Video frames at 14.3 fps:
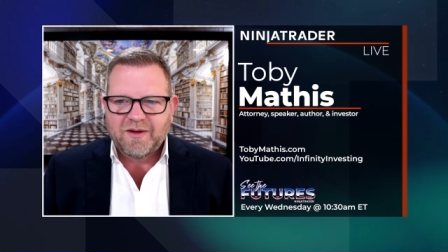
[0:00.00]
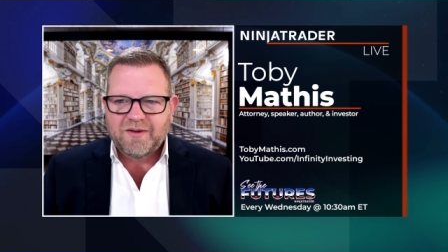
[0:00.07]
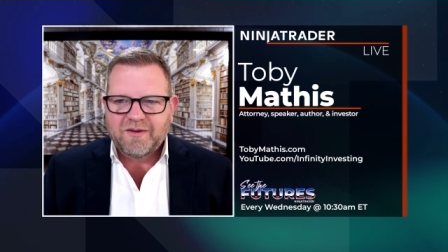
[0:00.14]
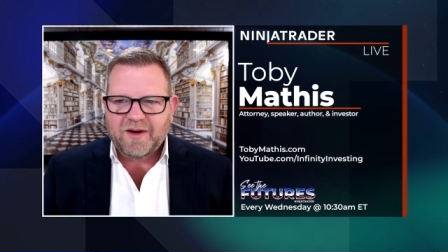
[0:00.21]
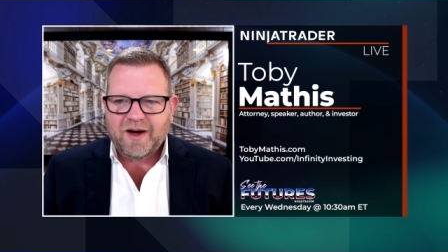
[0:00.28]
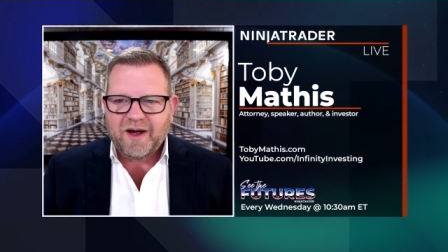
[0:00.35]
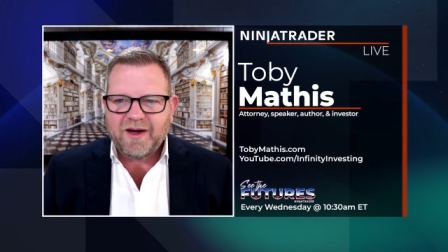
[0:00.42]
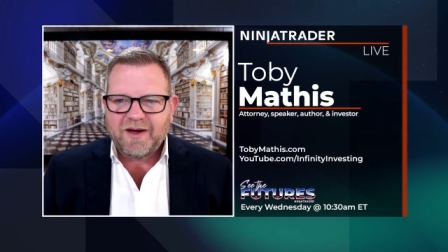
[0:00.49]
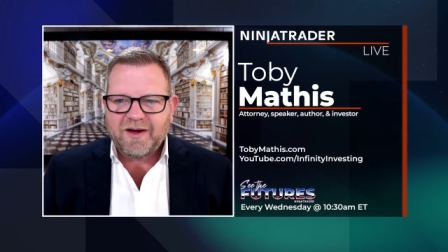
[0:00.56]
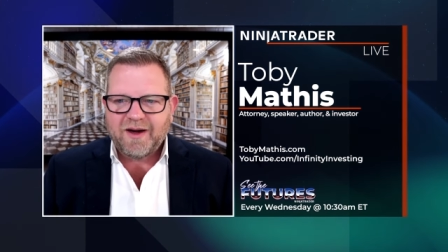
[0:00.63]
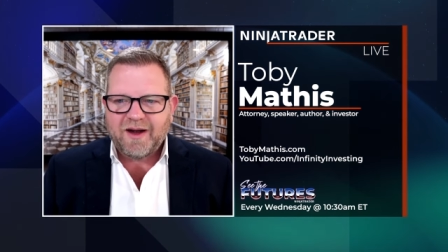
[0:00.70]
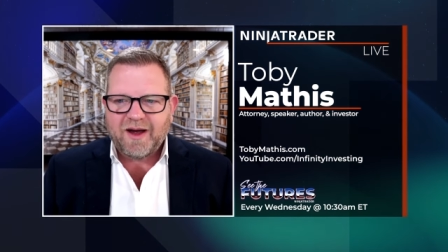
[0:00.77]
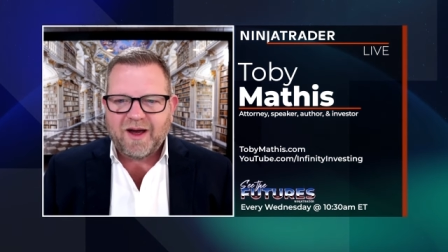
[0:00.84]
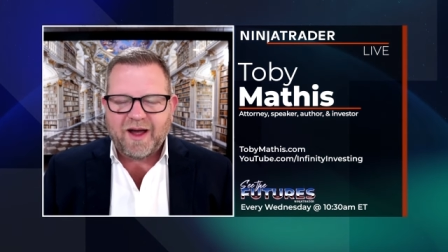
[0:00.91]
Right.
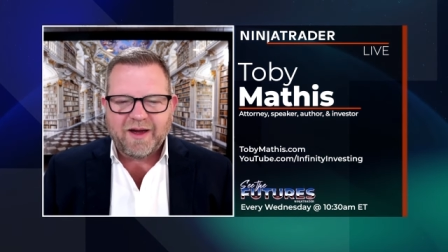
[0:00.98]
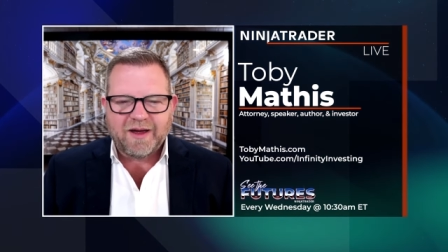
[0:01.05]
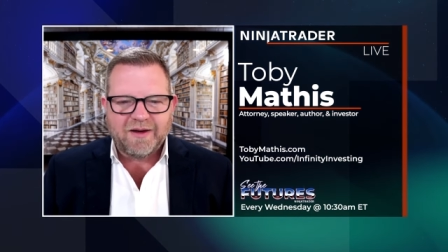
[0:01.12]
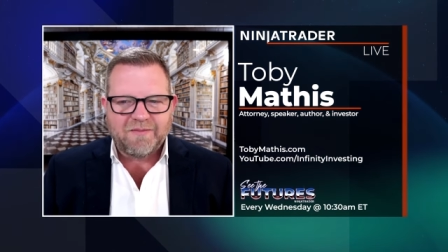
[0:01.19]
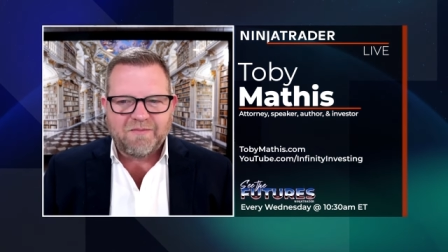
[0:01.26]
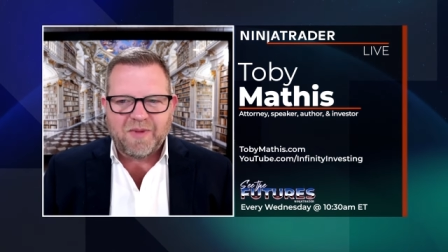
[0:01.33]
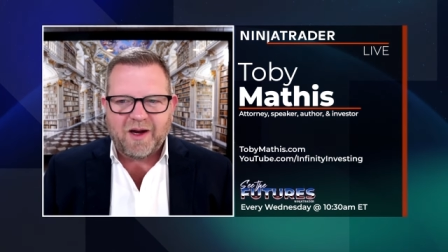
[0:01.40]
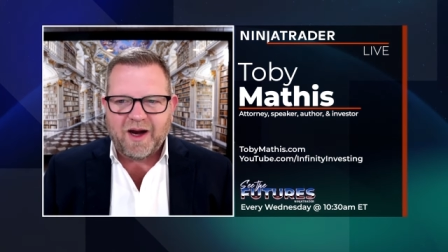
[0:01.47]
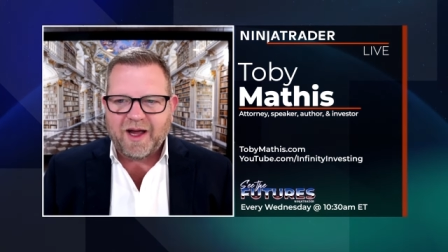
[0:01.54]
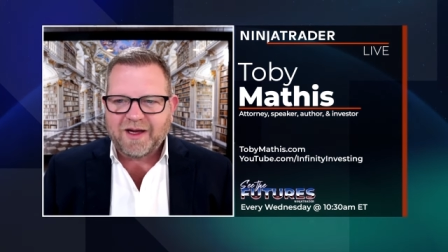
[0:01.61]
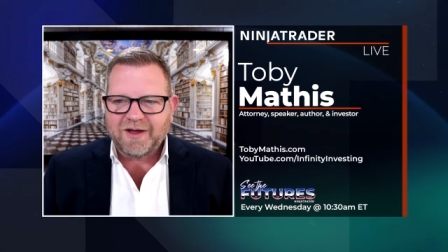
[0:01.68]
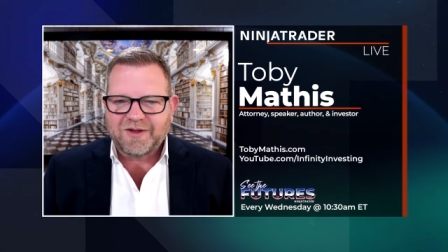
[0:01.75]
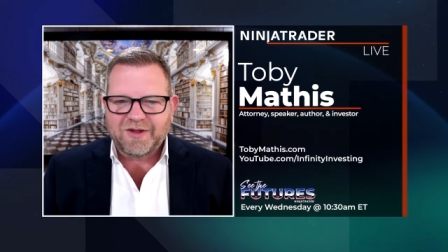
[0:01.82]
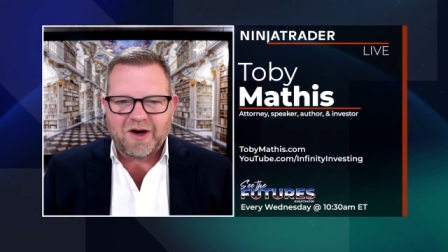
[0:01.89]
I could, and I
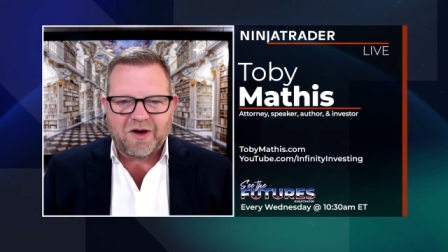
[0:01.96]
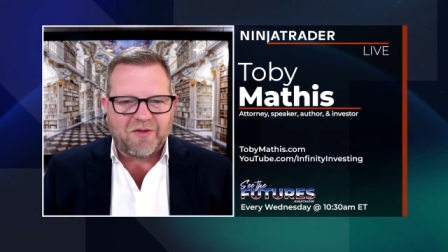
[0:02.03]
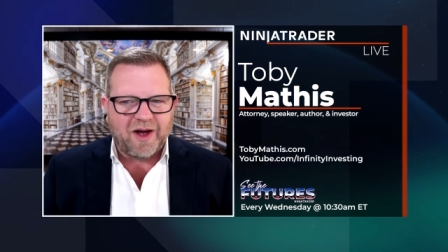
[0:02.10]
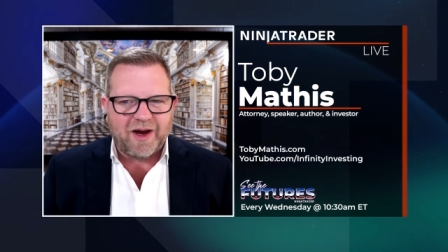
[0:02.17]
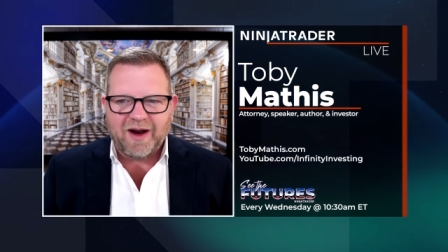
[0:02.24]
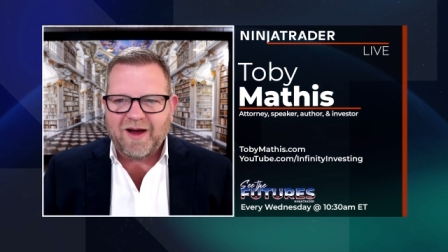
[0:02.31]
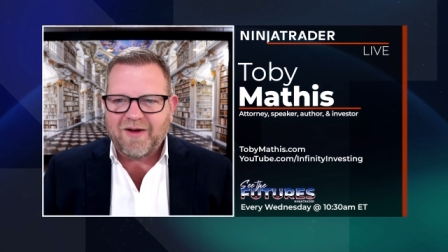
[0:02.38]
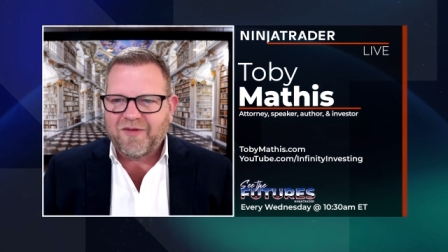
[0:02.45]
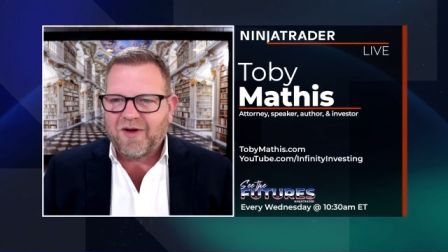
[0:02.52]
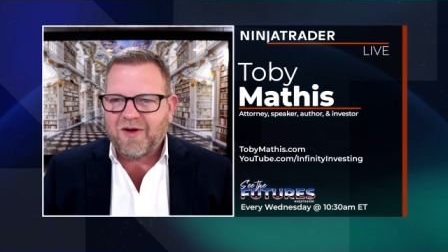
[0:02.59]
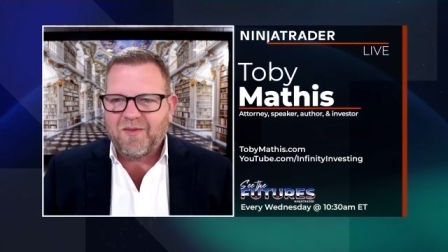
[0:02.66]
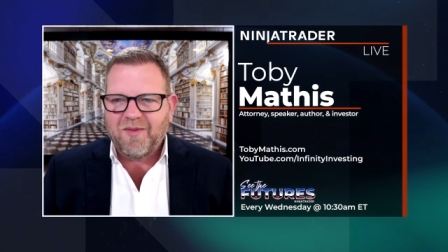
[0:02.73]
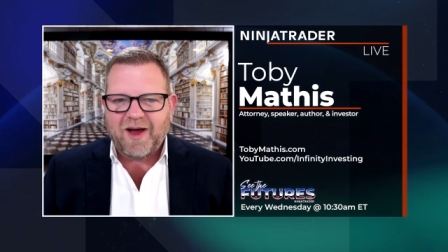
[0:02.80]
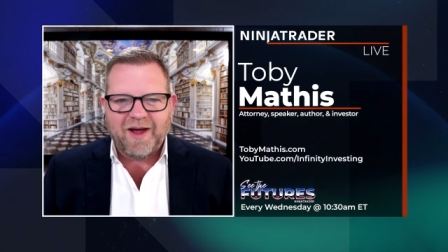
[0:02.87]
could start writing off
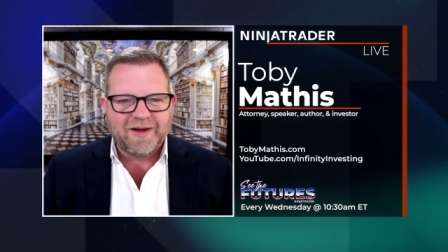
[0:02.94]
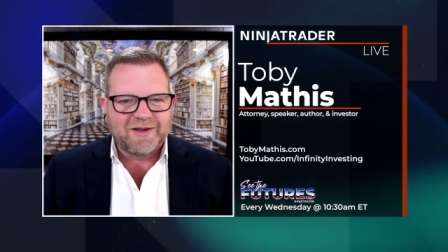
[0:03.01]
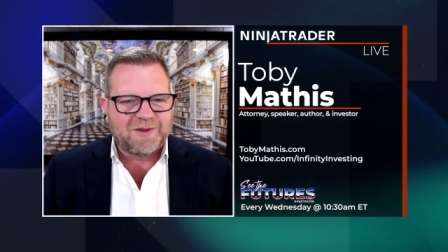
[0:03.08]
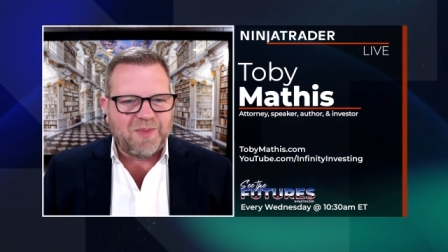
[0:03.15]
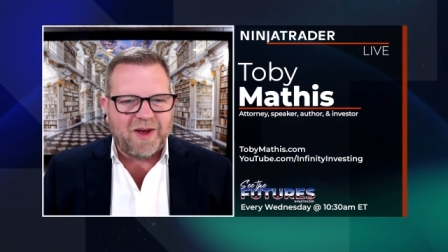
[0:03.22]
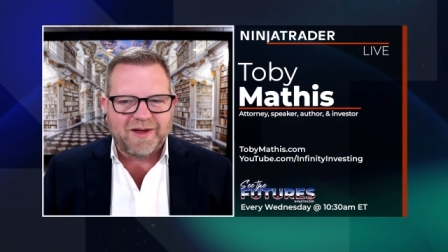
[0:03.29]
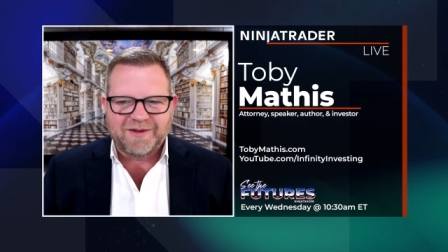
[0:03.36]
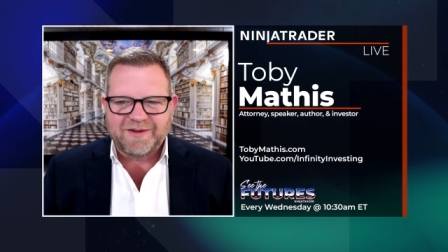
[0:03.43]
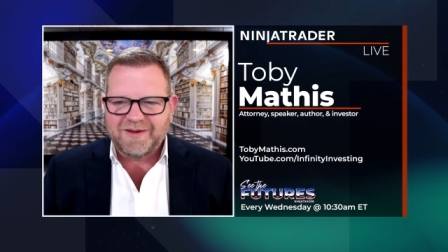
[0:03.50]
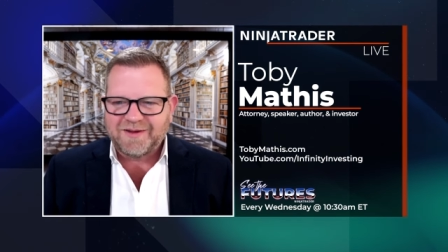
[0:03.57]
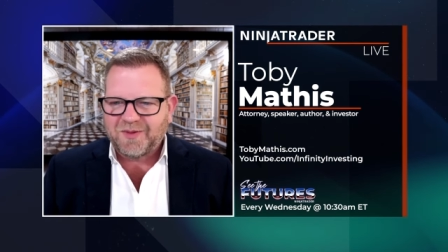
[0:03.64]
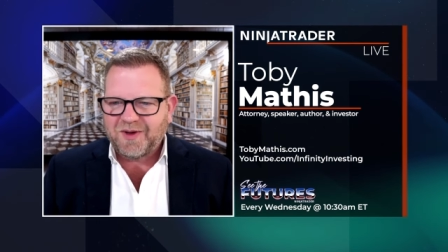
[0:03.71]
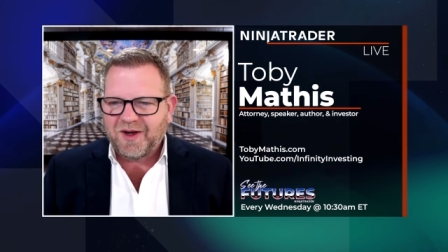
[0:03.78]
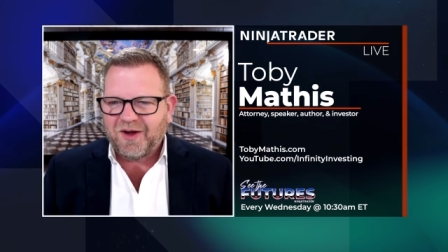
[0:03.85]
all my
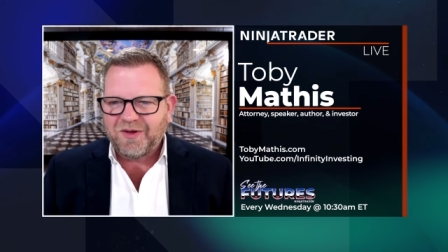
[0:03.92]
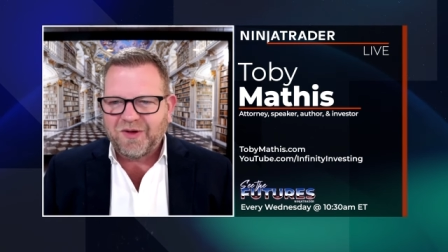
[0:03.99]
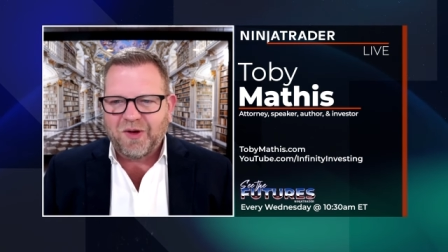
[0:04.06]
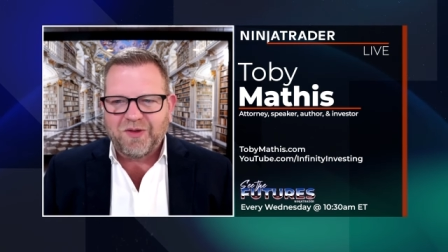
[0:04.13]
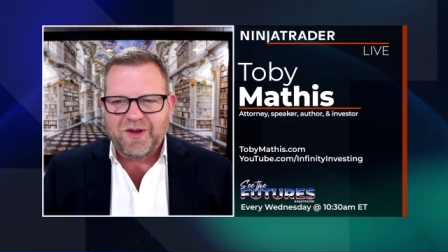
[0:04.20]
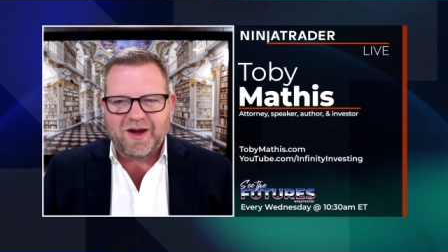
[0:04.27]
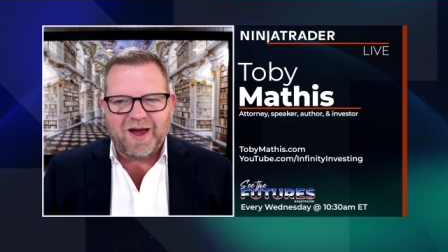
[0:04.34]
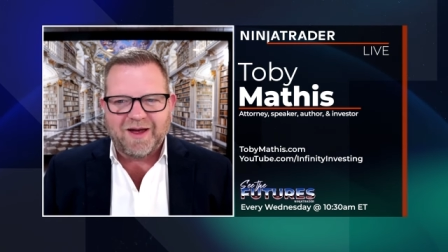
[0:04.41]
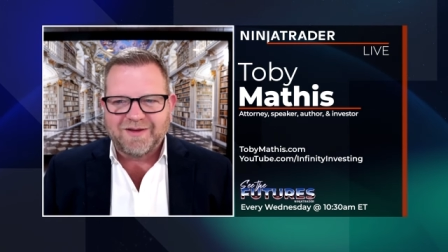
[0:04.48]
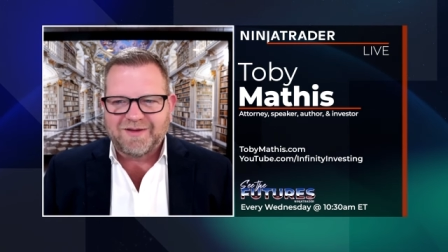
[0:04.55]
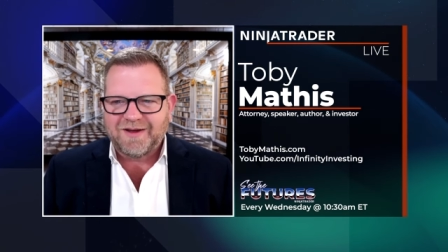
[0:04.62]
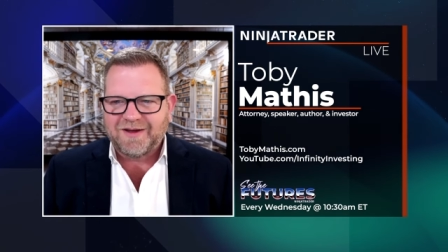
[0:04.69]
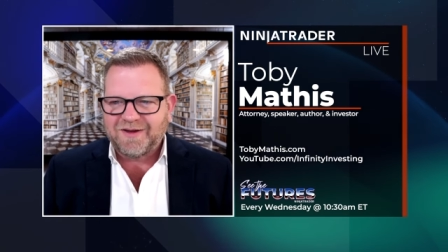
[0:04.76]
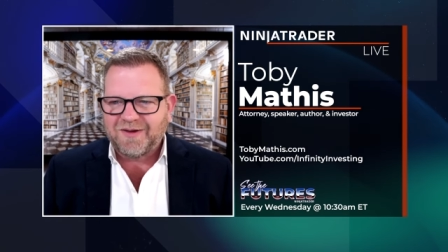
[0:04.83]
expenses. We all know the guys
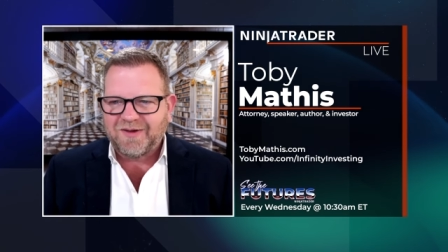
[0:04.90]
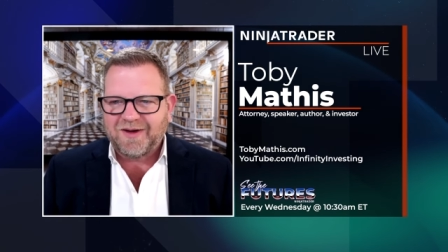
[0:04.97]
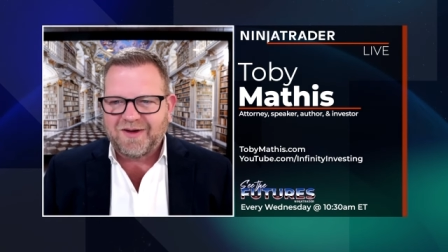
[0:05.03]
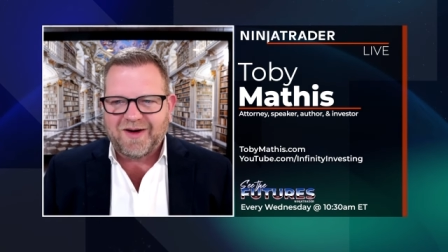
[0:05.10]
that do it.